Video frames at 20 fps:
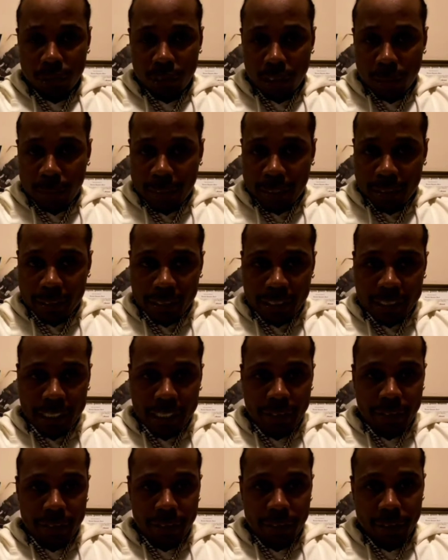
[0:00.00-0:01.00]
about the
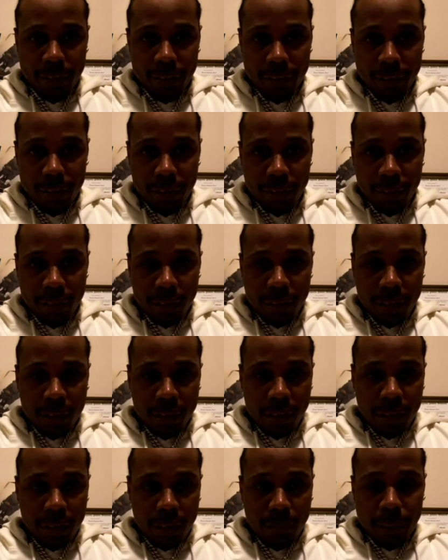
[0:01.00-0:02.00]
county,
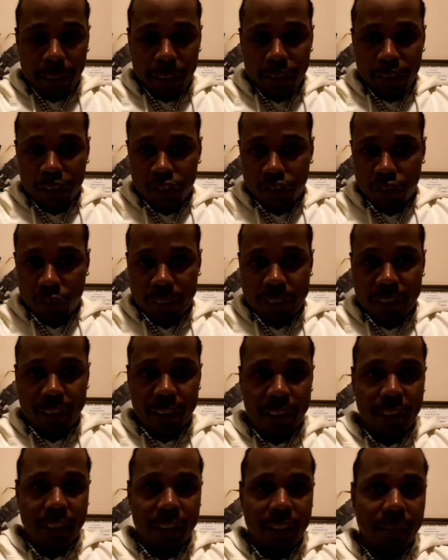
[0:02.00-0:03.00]
about the SWAT
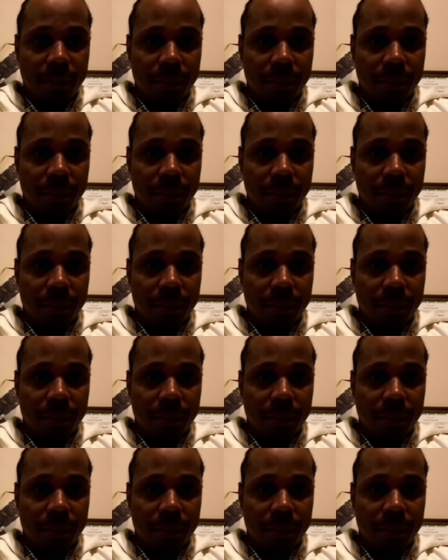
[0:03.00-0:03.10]
team,